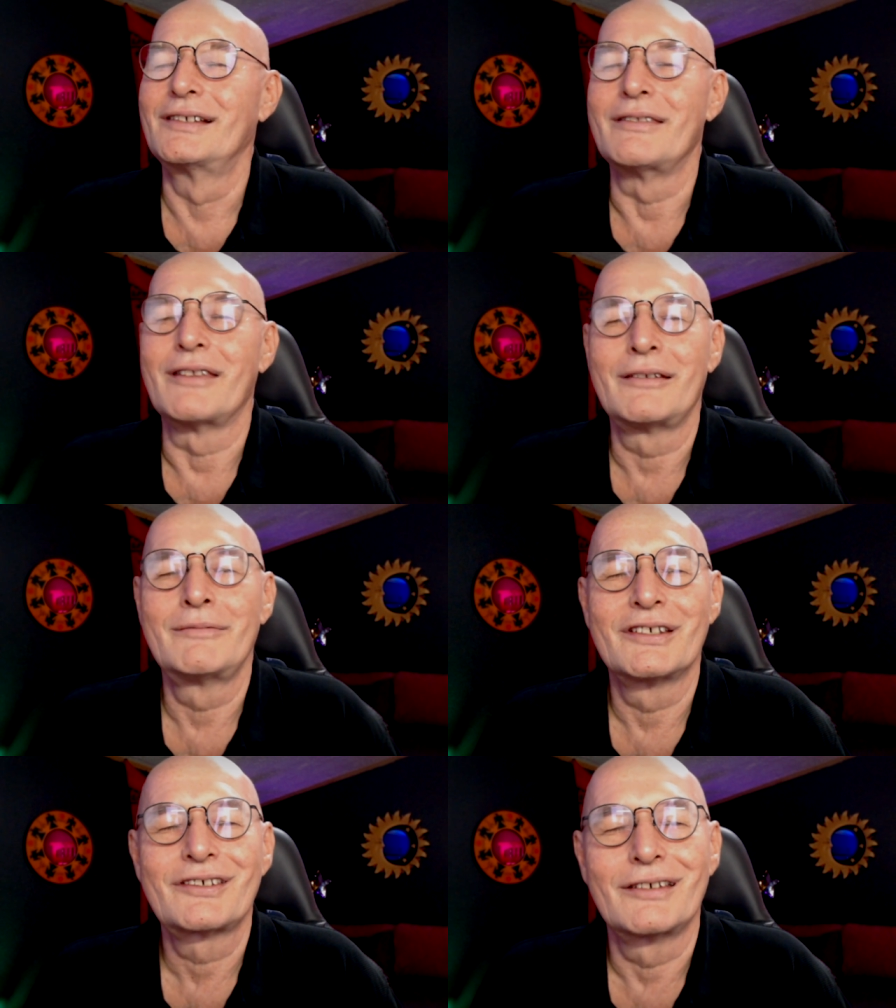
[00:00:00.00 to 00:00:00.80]
and then
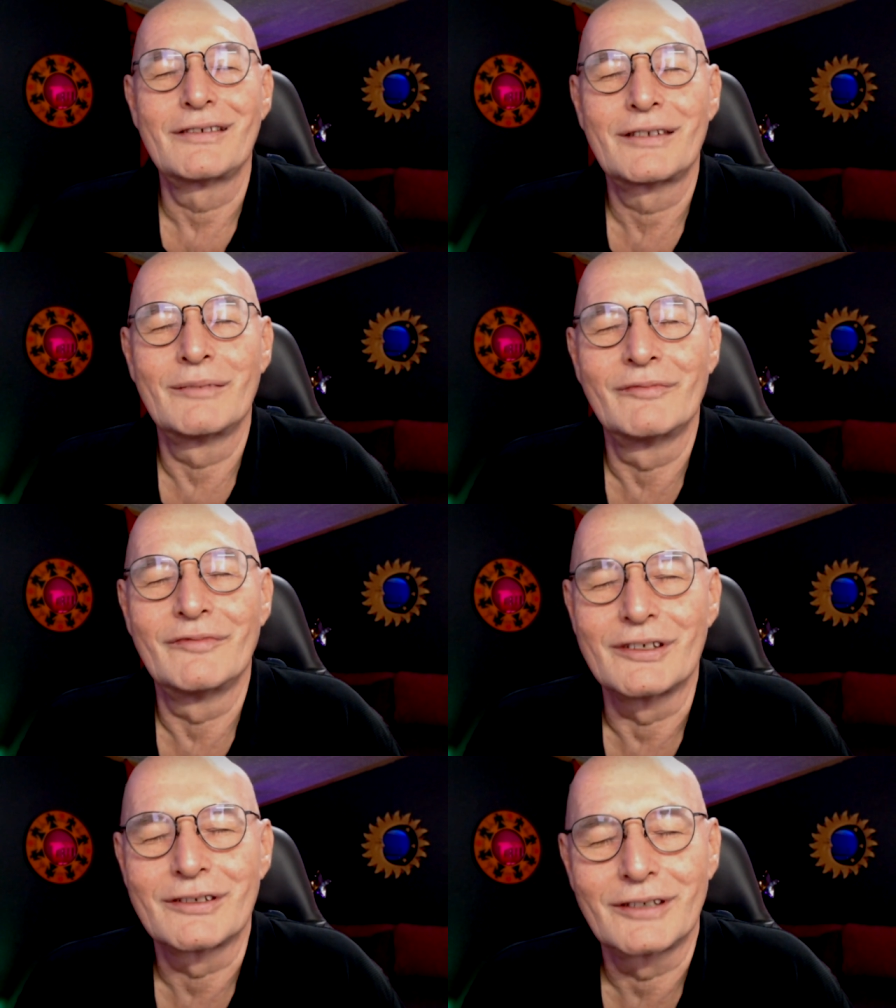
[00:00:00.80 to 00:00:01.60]
assist them
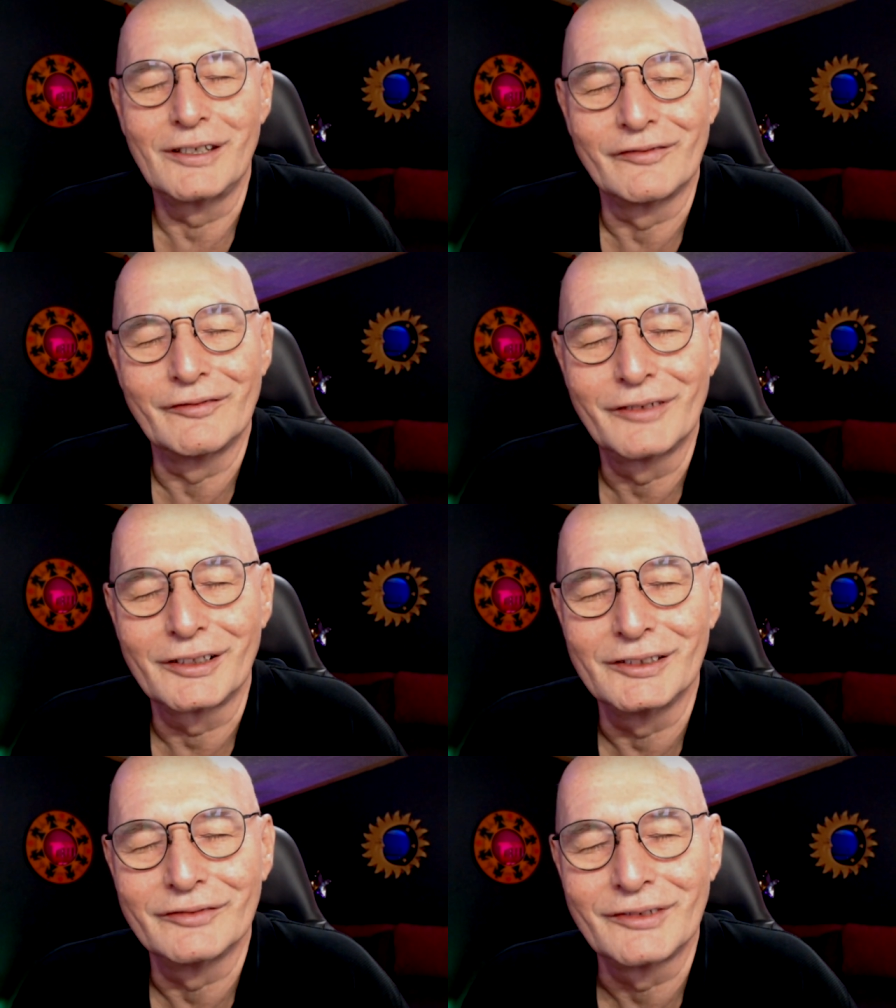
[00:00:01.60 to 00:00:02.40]
with giving
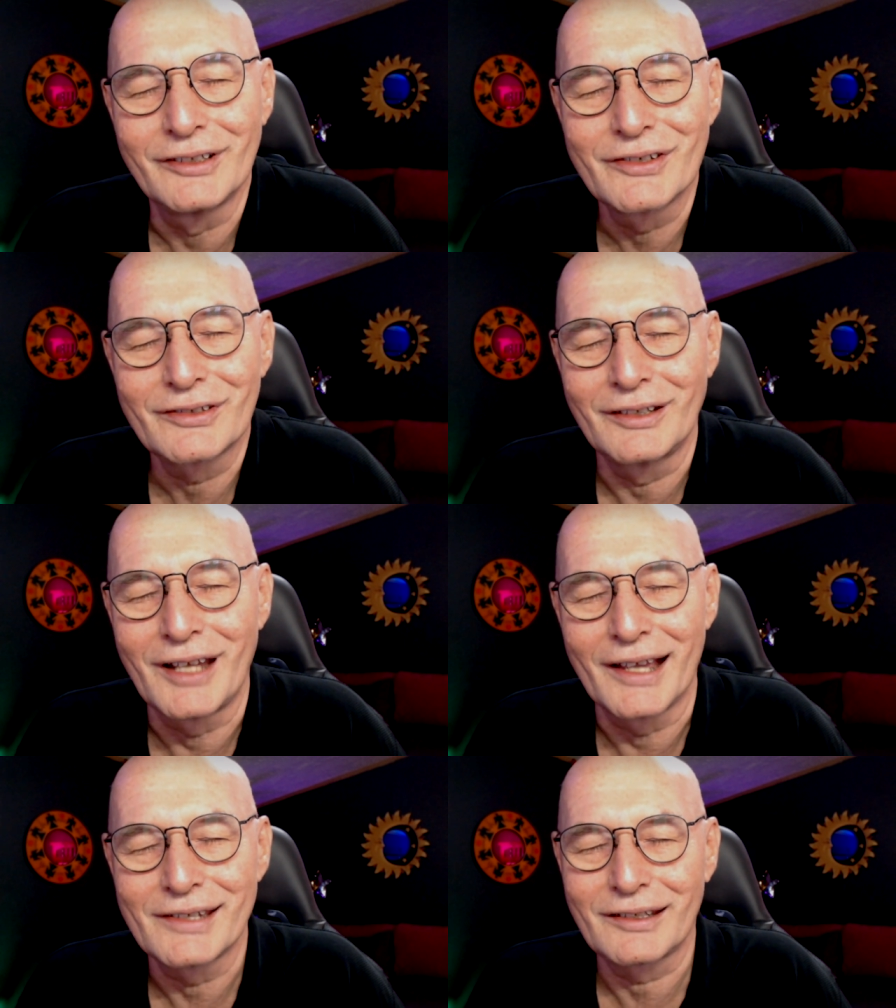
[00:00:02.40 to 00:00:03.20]
forgiveness and
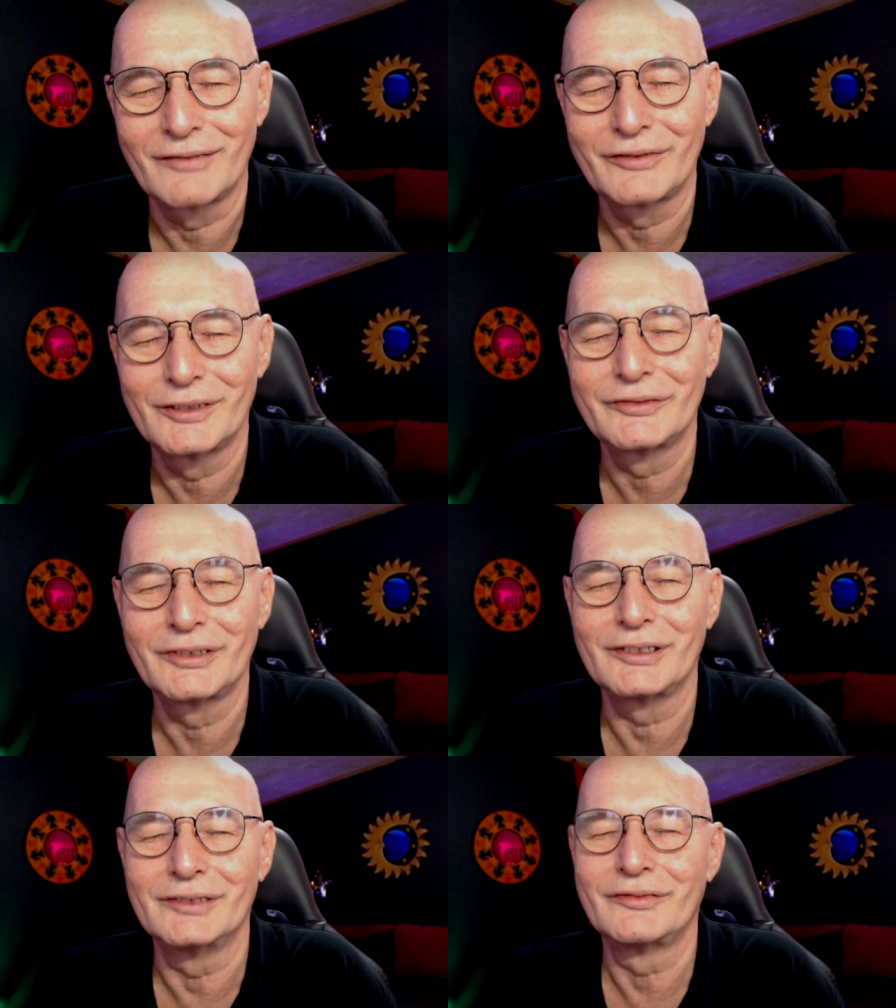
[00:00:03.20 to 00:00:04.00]
asking for
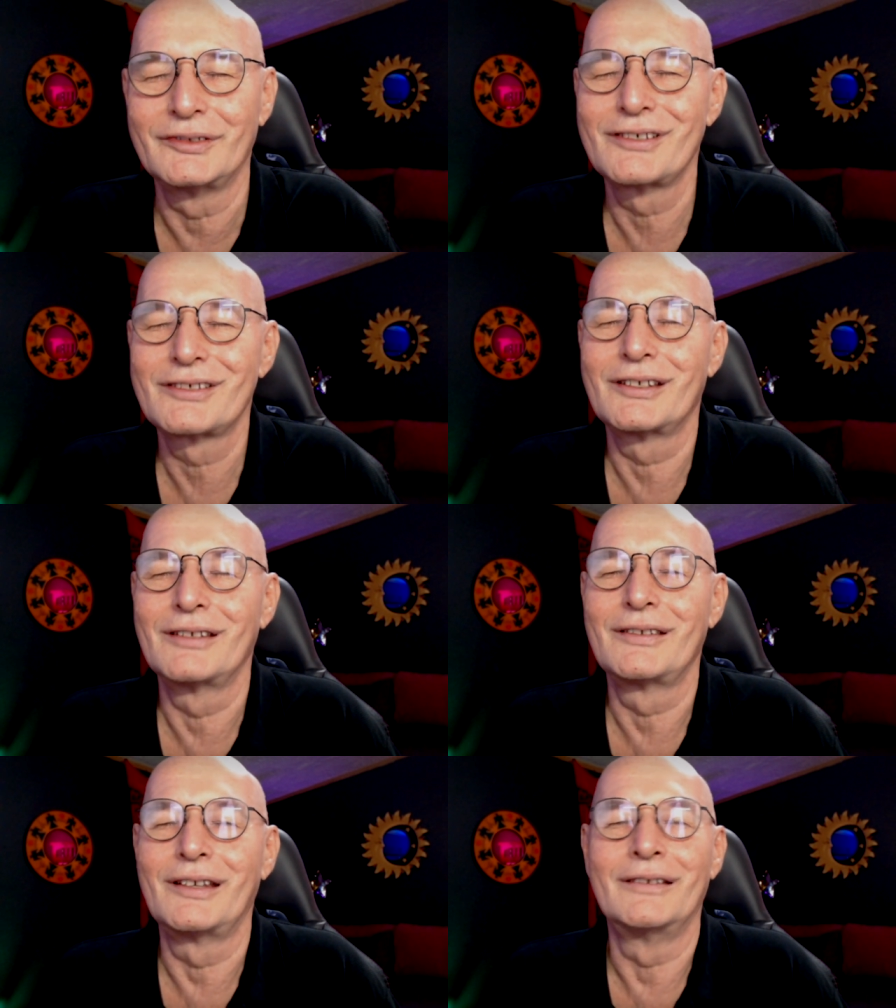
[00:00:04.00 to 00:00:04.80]
forgiveness,
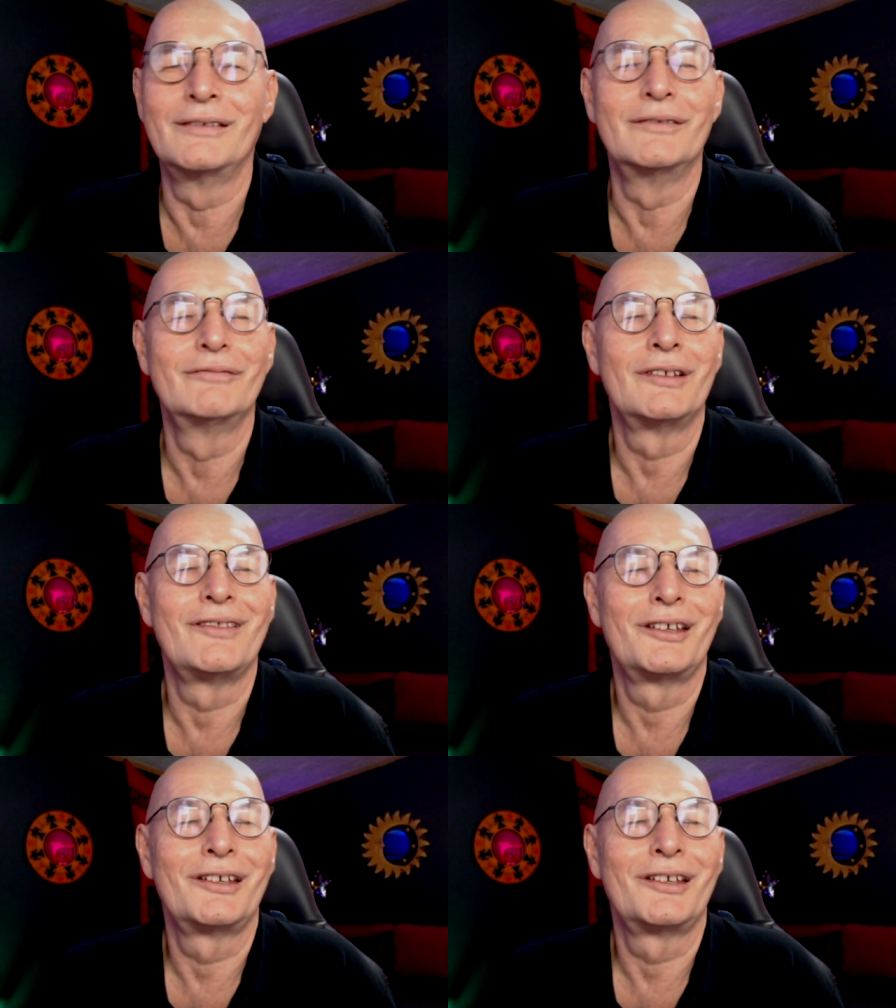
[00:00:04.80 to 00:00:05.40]
and then when